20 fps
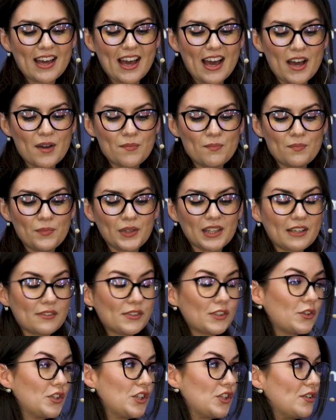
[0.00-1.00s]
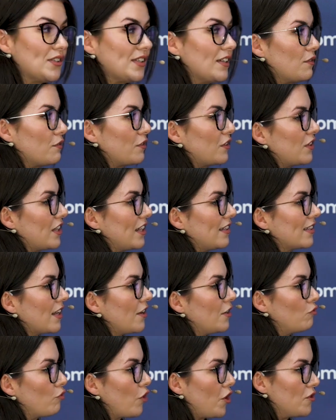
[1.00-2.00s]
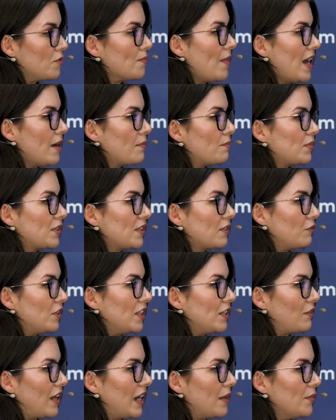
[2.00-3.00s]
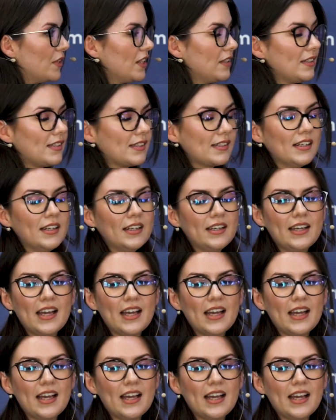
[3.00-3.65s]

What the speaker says: But they've started using it for things like roadmaps for development